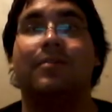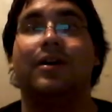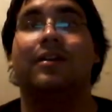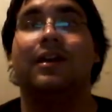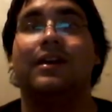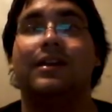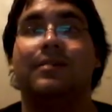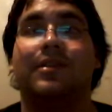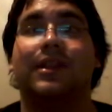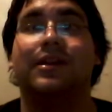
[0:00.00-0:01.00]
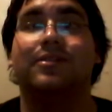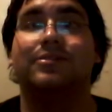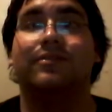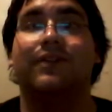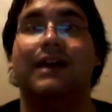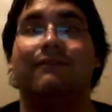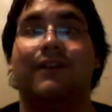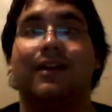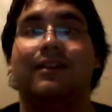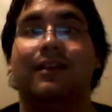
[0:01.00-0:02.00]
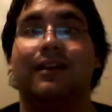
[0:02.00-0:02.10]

but Dean Malenko survived it.